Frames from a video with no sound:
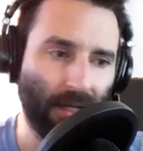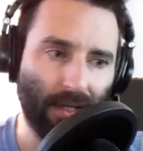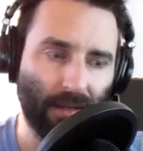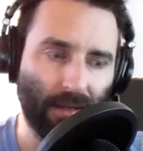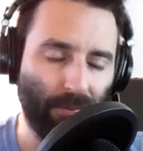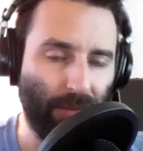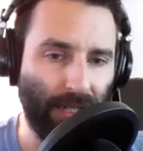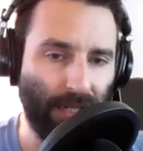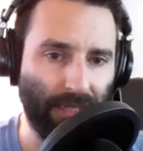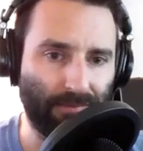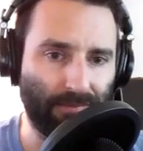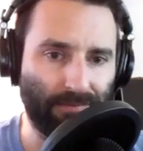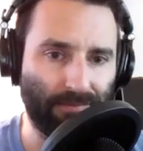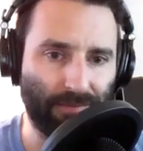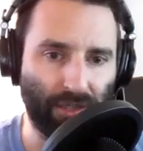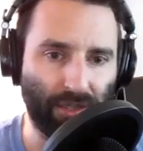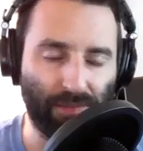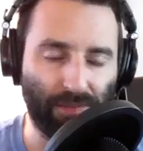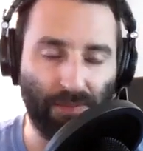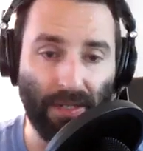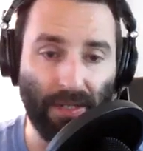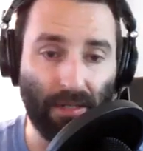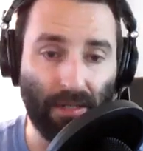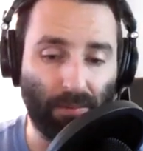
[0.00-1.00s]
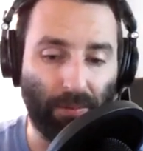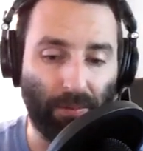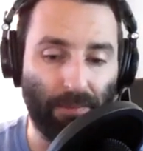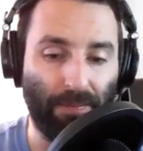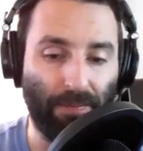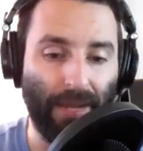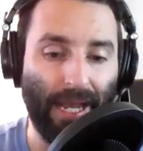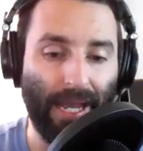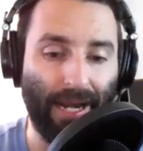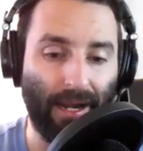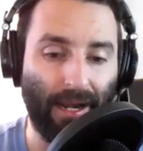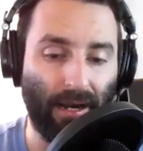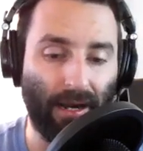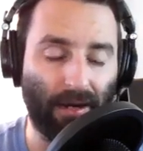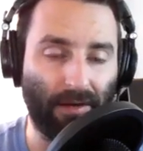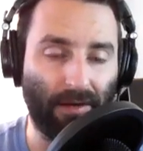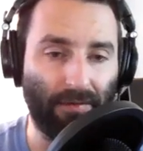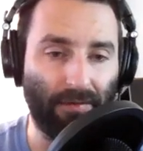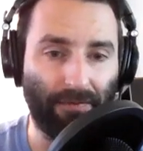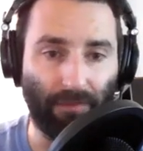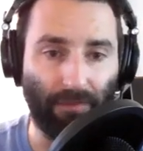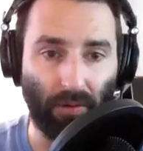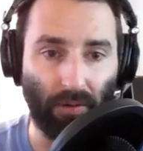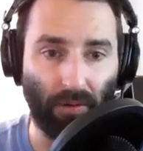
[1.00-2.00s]
But just being prepared
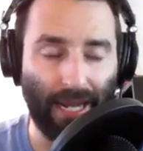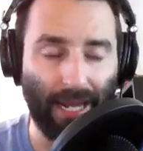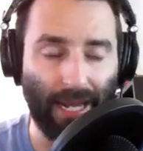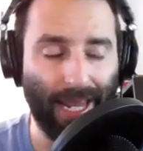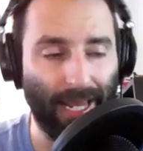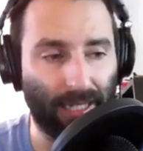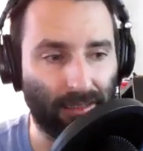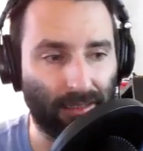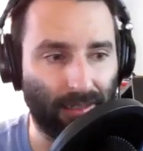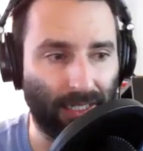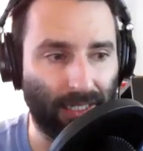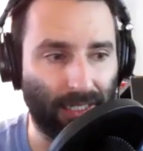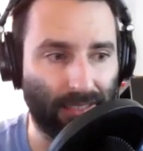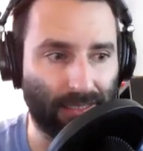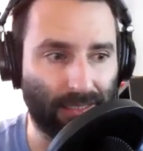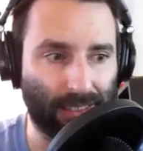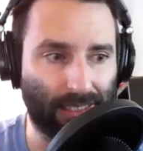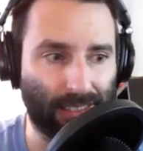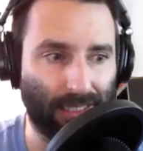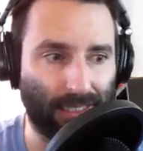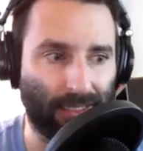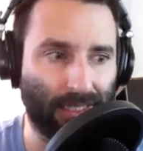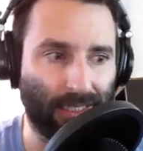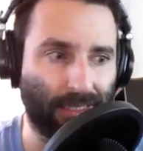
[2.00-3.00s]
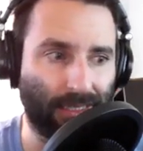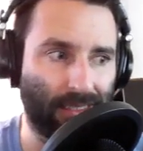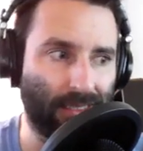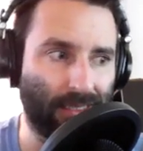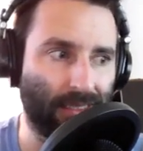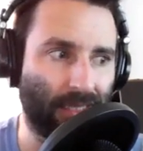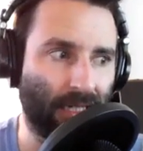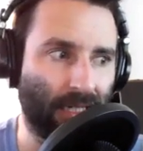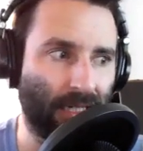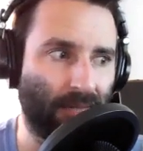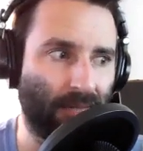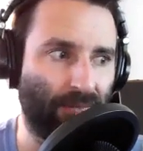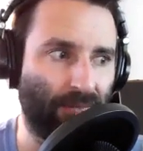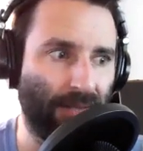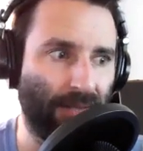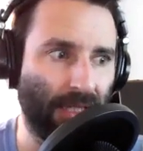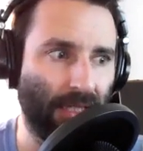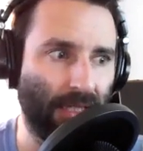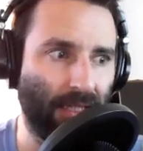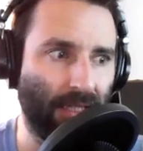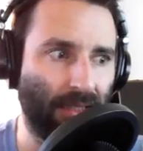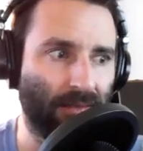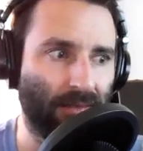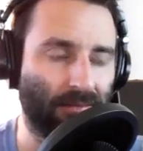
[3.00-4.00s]
for handling the sickness is going to
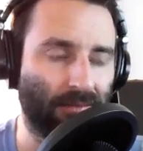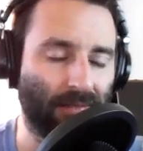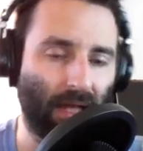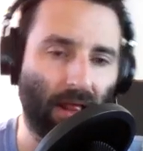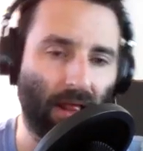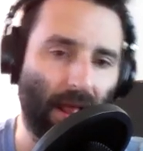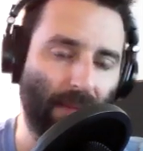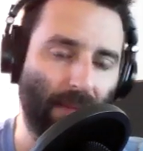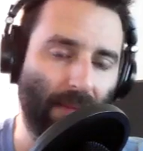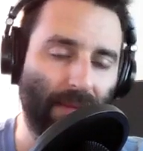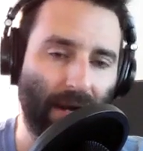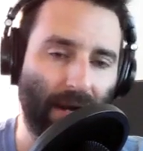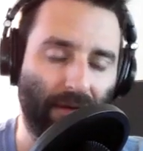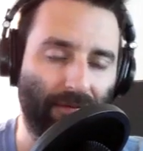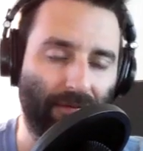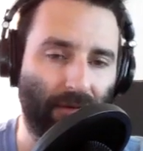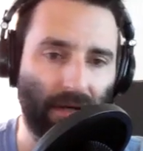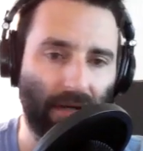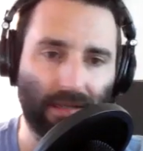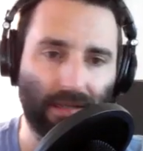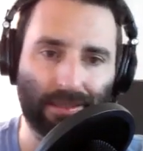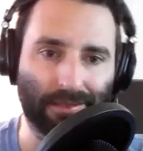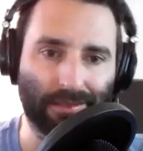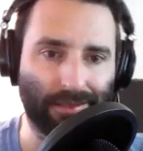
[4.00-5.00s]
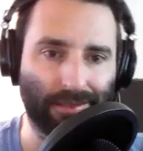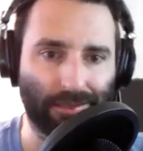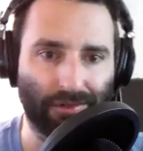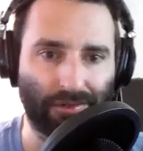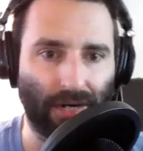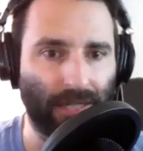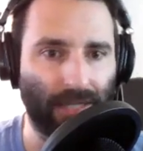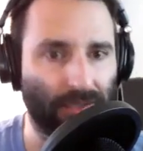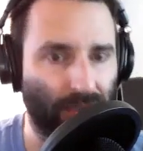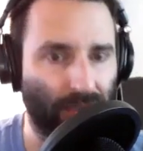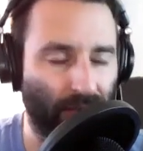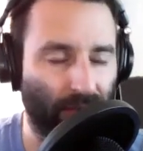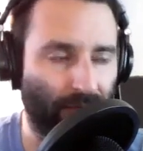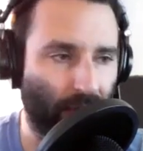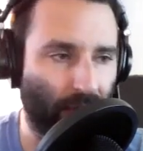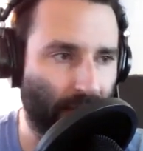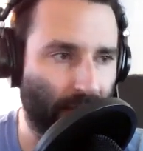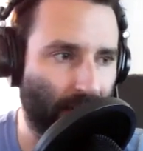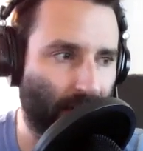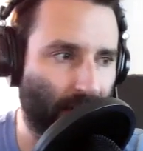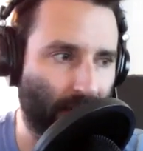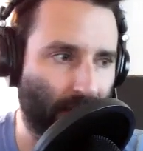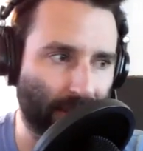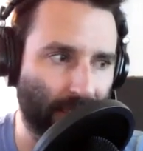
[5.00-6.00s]
be a lot better for you than just trying to avoid
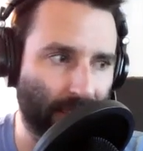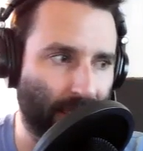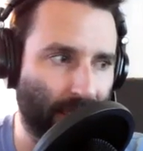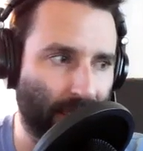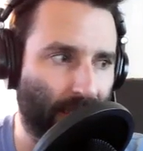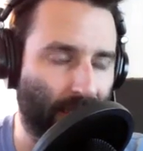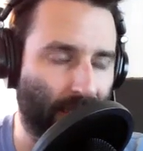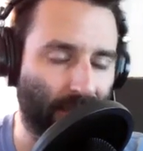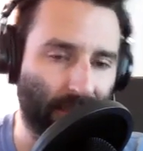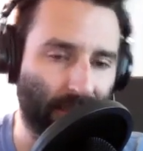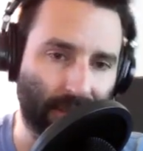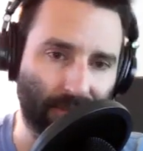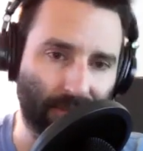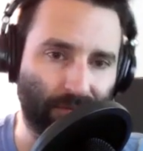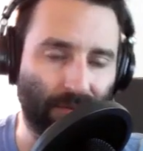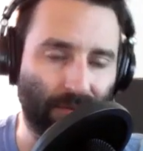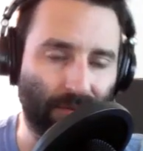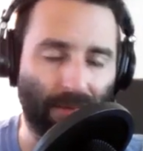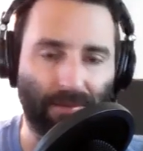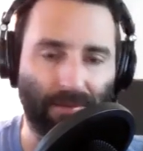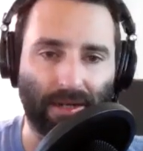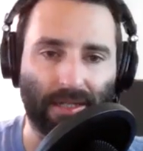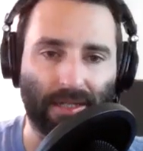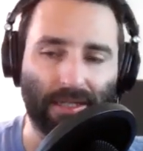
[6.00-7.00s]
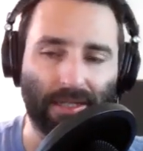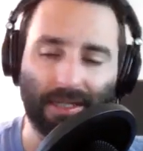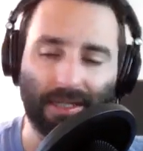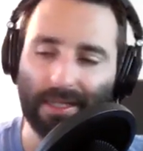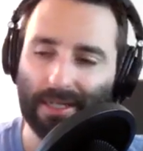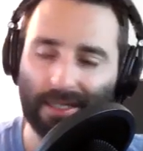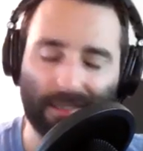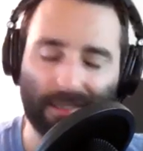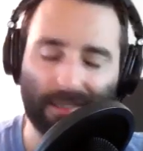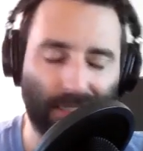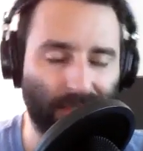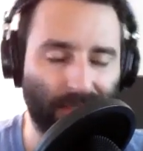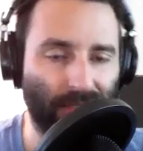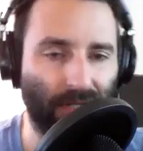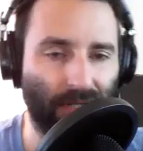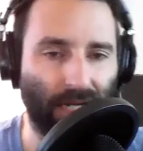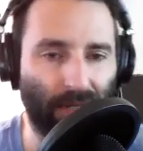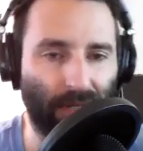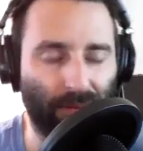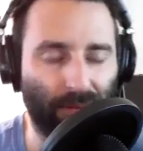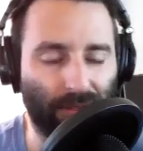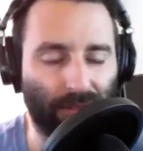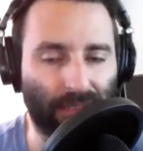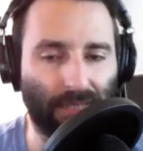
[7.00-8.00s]
it altogether. Because remember, they do got
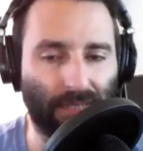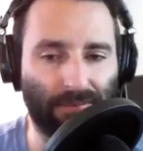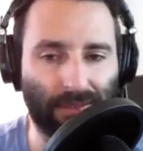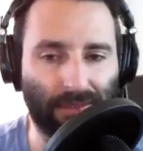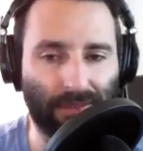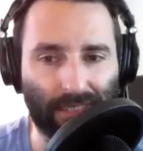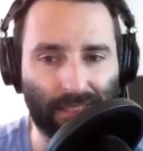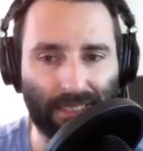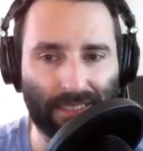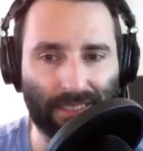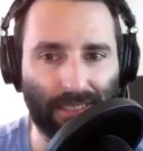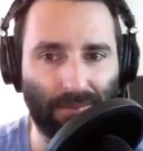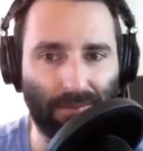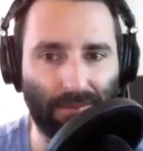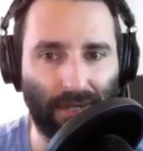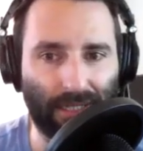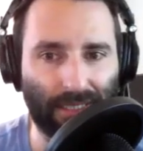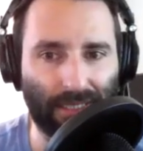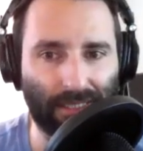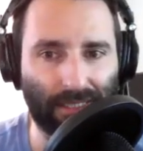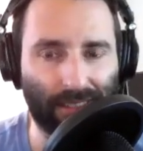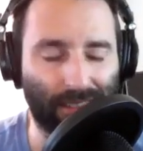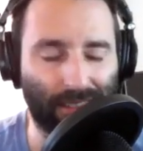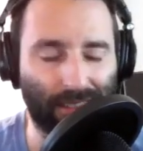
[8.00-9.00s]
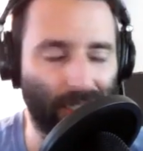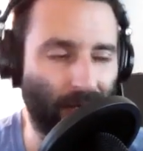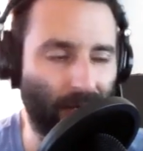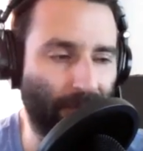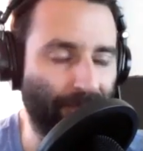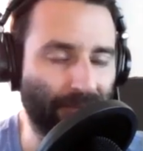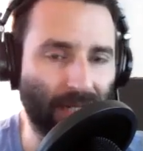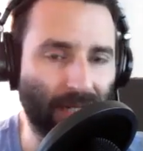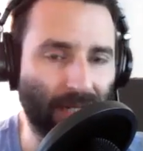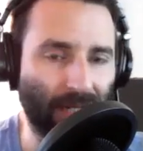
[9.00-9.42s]
to build up those antibodies. So